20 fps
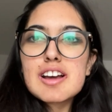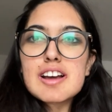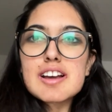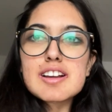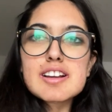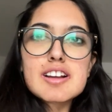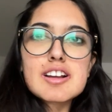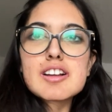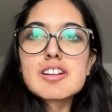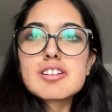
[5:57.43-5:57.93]

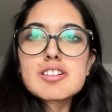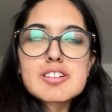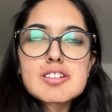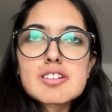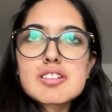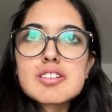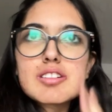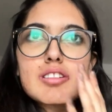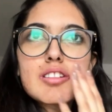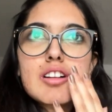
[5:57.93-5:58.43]
I can't
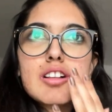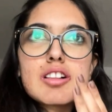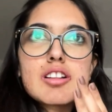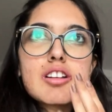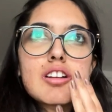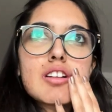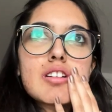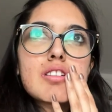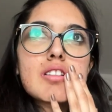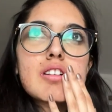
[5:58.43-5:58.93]

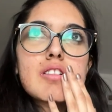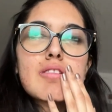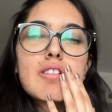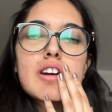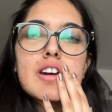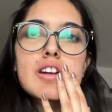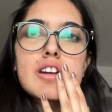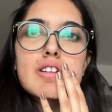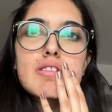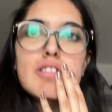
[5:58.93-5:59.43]
really, if
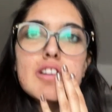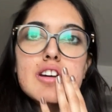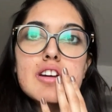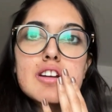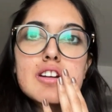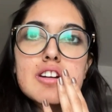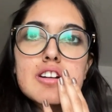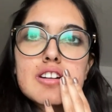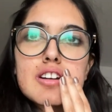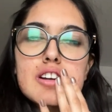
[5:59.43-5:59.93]
I, if I
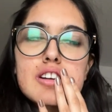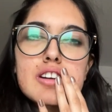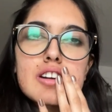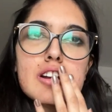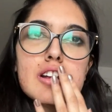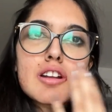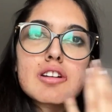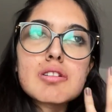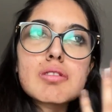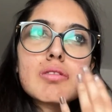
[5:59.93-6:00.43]
irritate
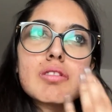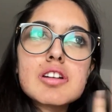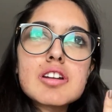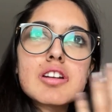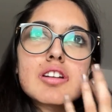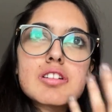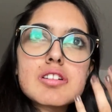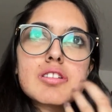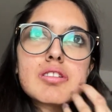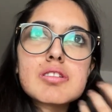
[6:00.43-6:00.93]
it, I don't
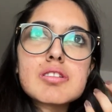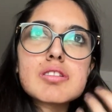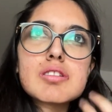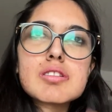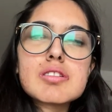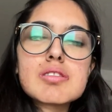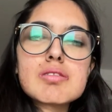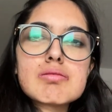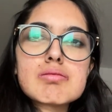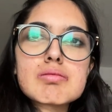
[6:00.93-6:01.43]
want
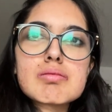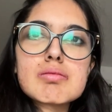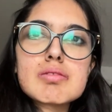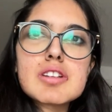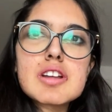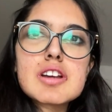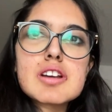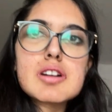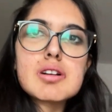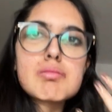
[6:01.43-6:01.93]
to
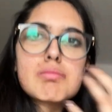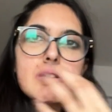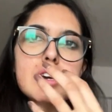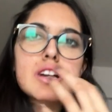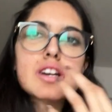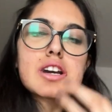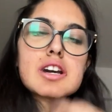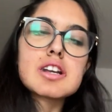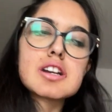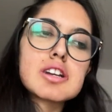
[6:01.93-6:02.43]
you know,
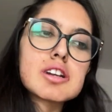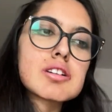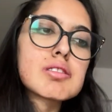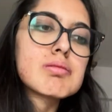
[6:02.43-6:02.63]
pick at it.